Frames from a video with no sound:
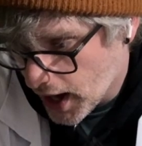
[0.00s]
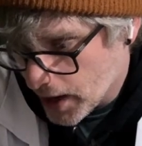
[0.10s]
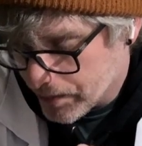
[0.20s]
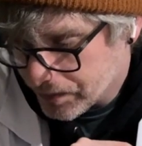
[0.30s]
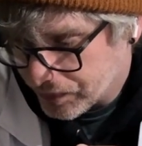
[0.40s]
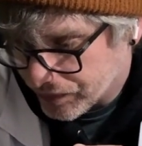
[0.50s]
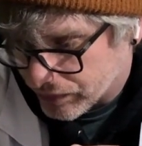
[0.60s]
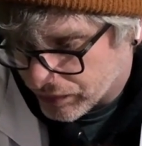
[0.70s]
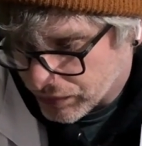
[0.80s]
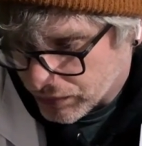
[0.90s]
Um,
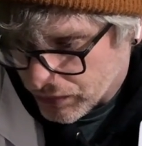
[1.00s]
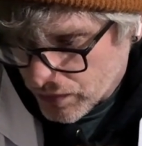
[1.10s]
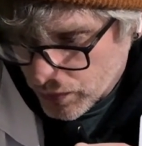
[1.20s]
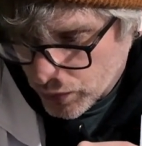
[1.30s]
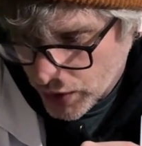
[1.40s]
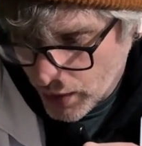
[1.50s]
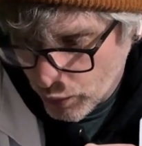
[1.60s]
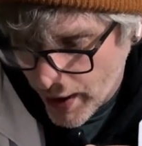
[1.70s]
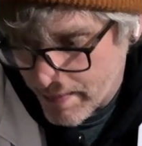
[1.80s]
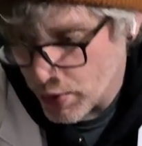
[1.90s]

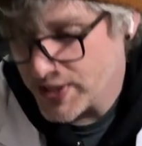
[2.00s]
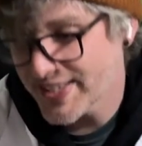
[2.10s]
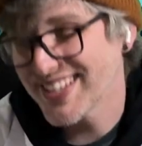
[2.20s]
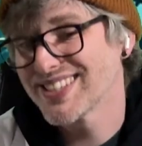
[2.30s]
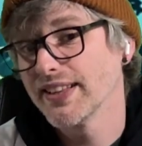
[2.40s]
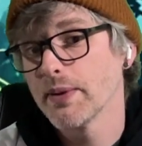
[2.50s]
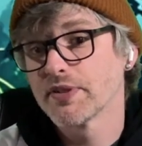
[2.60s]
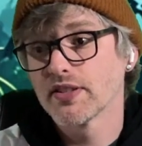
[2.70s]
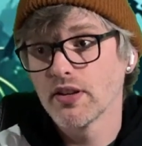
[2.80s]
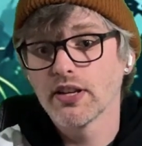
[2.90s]
Rainbow Six
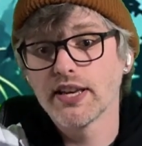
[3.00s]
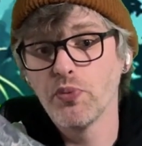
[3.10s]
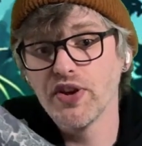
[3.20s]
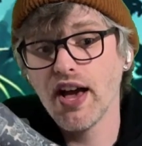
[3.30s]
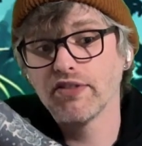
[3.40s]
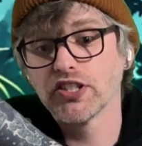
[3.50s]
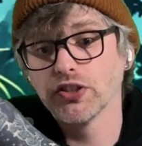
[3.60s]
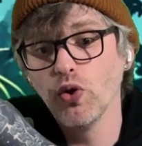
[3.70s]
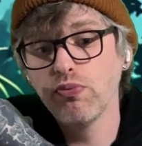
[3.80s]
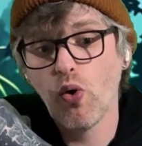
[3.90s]
Clips. Can we have a
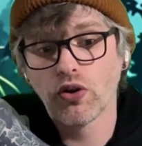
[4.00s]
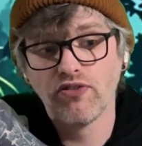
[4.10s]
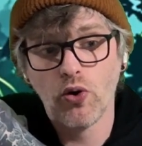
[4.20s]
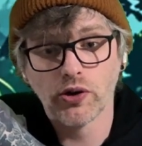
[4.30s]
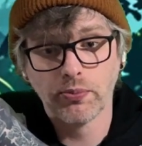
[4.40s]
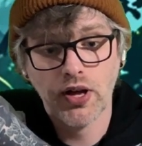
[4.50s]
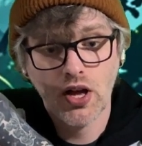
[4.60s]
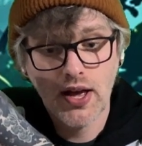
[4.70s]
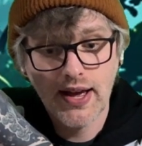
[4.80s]
slowpoke form?